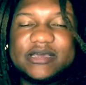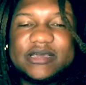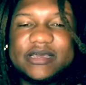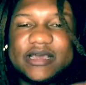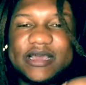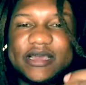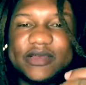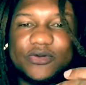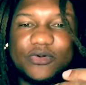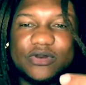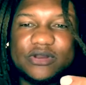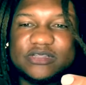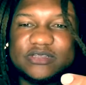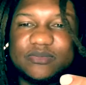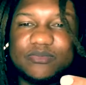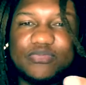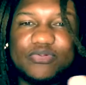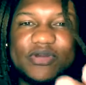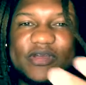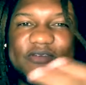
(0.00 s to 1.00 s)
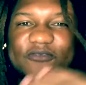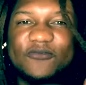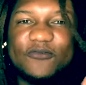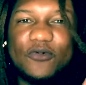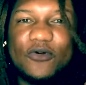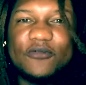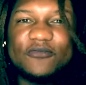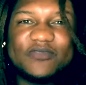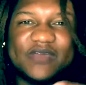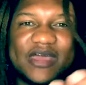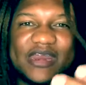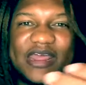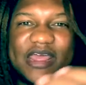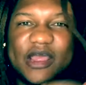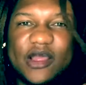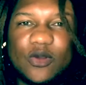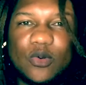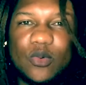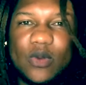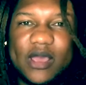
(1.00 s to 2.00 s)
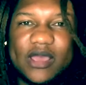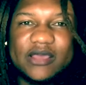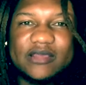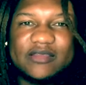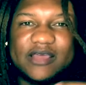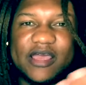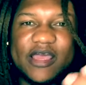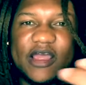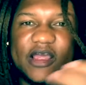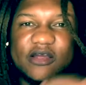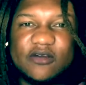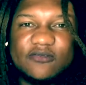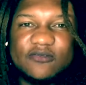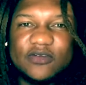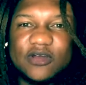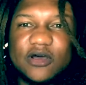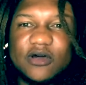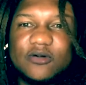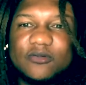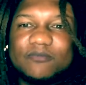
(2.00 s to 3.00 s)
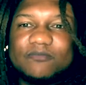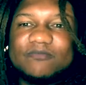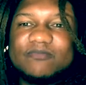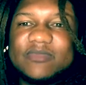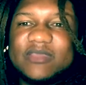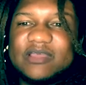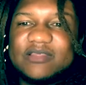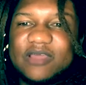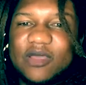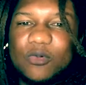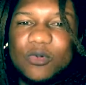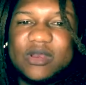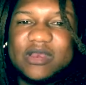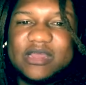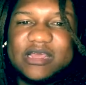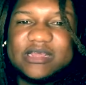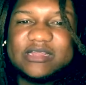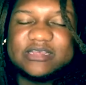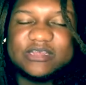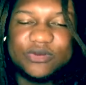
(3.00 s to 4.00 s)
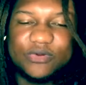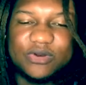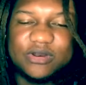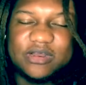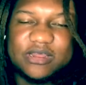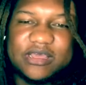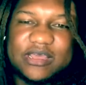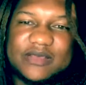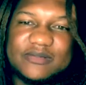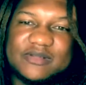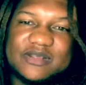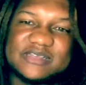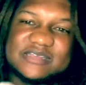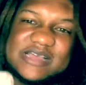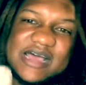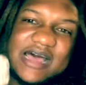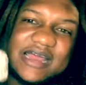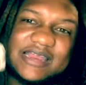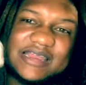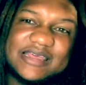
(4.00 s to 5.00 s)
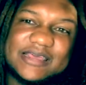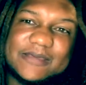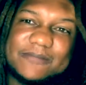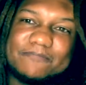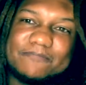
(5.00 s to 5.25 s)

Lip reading: in order to bring forth that airway, that airflow that we need in order to keep this guy lit.